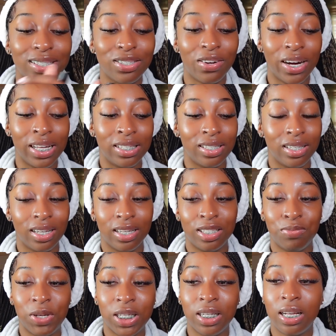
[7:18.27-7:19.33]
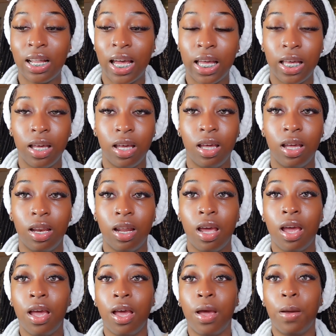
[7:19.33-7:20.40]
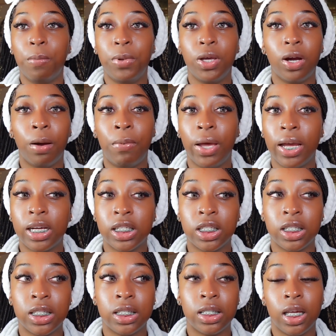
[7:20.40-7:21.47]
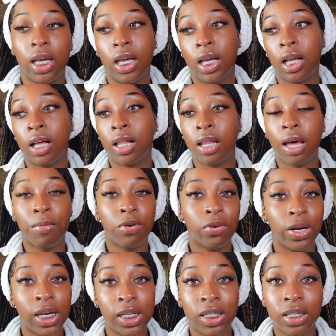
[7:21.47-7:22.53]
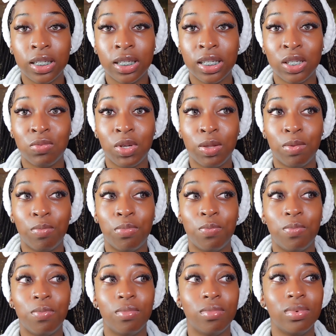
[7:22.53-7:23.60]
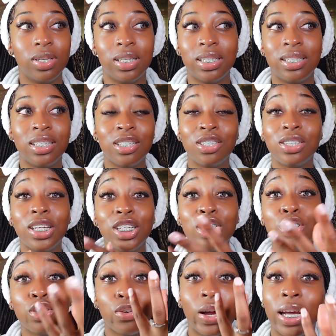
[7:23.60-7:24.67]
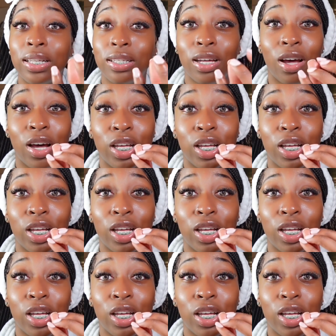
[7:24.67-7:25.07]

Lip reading: crazy, and especially like getting PR packages and collaborations with, it's just crazy, y'all.